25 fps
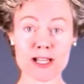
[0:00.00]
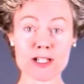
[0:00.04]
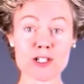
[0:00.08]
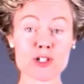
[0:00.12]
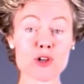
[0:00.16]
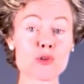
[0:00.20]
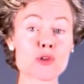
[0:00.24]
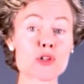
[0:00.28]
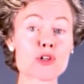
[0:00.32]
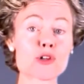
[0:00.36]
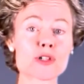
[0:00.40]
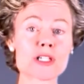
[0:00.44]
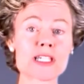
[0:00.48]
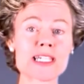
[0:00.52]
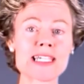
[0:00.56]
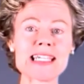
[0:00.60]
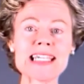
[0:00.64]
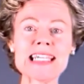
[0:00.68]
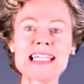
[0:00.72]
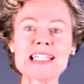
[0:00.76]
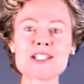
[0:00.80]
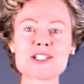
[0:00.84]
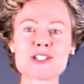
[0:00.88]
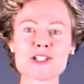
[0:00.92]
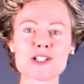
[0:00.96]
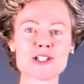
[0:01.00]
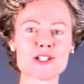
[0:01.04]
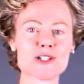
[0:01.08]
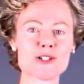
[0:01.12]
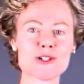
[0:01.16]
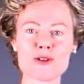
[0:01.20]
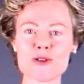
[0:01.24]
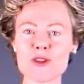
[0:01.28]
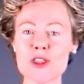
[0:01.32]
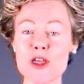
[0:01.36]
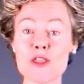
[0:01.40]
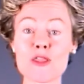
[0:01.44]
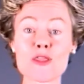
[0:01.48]
I know you're keen to
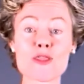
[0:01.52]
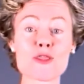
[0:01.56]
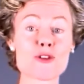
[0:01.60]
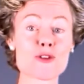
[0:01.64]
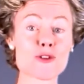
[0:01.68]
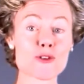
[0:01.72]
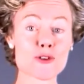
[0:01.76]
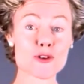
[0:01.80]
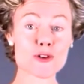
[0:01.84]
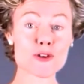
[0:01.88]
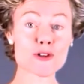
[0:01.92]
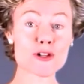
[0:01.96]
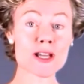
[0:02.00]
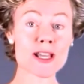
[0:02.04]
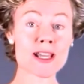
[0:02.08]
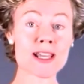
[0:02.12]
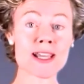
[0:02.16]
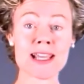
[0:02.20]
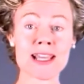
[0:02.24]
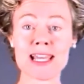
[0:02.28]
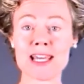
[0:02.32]
learn the third